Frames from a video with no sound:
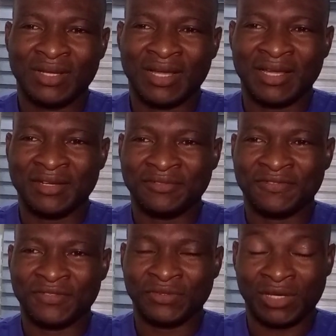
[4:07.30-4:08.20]
air
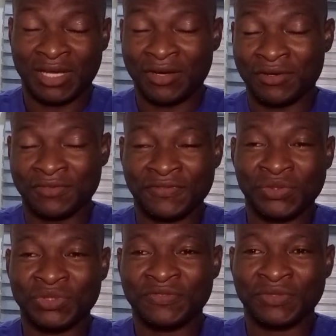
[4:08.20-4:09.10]
or
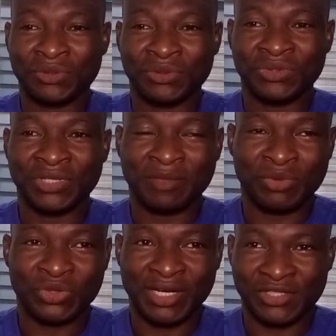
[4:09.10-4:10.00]
fluid filled
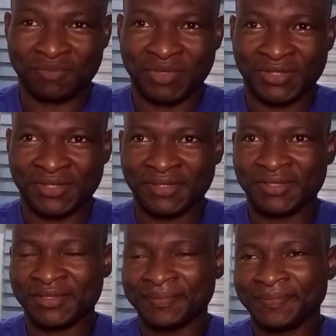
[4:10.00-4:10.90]
pleural
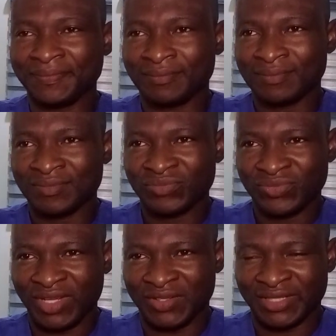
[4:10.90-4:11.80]
spaces.
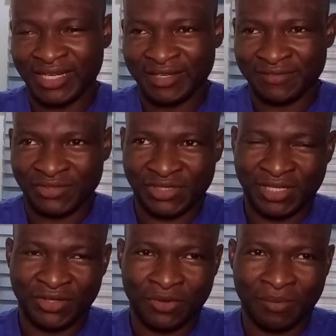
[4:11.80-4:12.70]
On the left, you
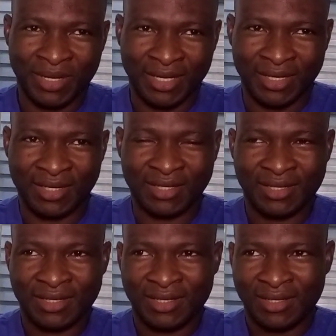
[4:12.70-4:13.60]
see a normal.
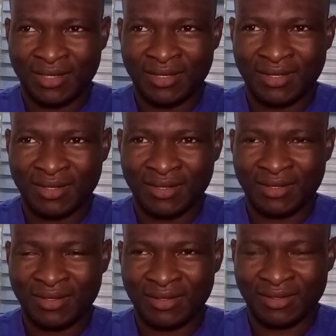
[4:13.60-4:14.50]

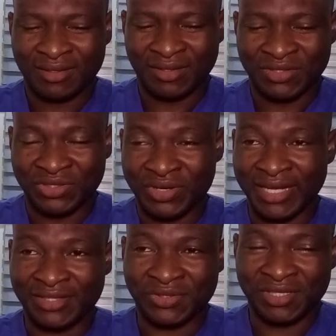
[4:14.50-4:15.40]
On the
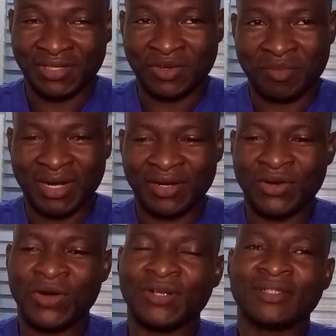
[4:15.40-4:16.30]
right, you see a normal
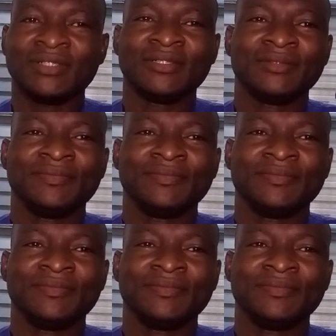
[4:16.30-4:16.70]
lung.